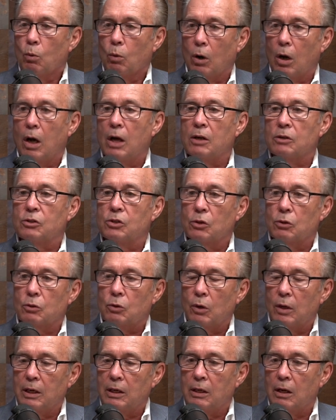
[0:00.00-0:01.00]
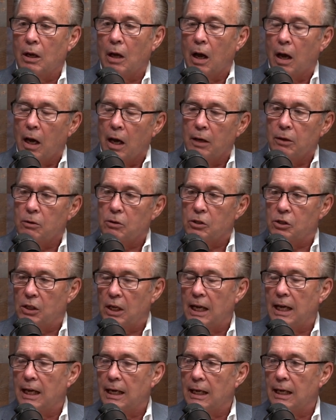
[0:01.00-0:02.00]
we're also going to
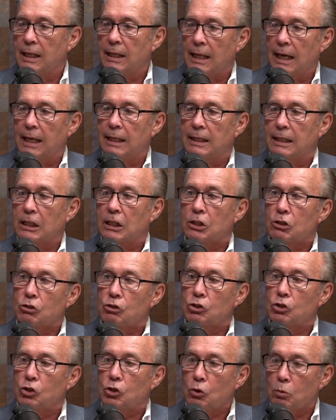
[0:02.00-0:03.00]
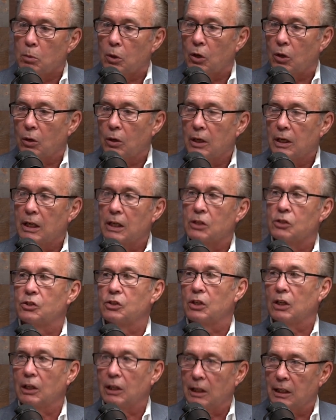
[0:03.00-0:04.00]
understand that the consumer
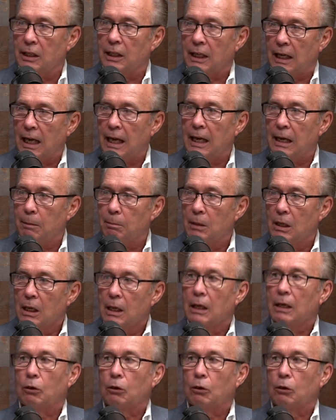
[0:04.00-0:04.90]
is still in the game